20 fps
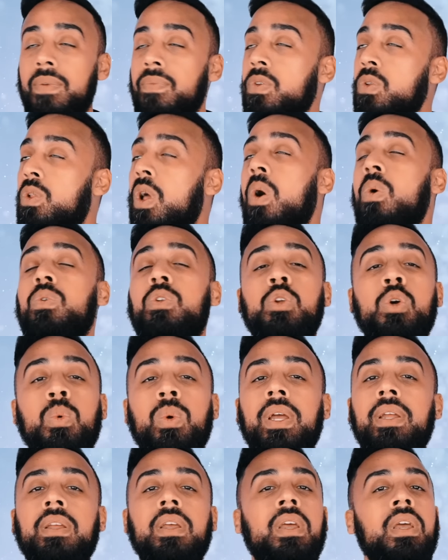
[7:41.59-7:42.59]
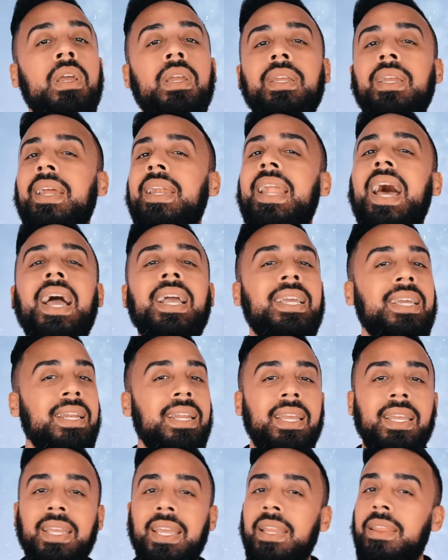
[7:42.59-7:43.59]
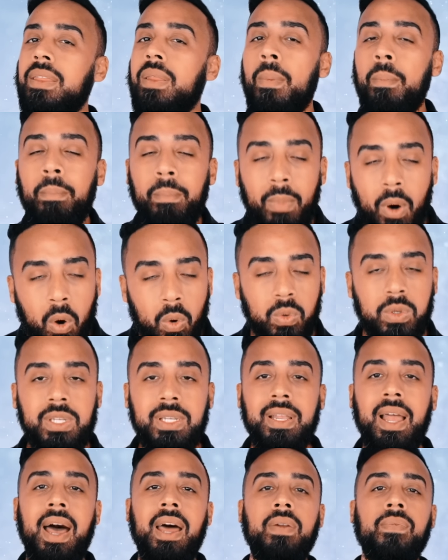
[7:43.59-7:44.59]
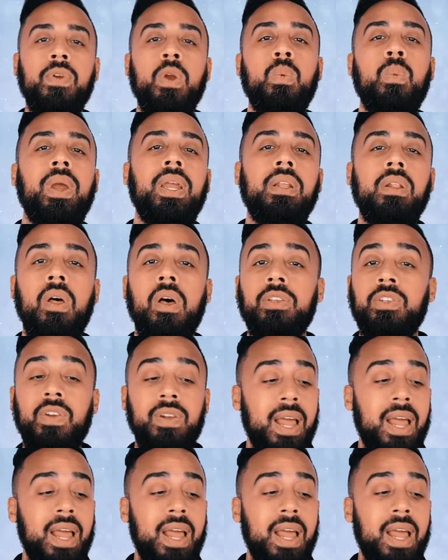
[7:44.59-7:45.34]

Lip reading: If you don't do it, you're not gonna get the most out of your weight loss.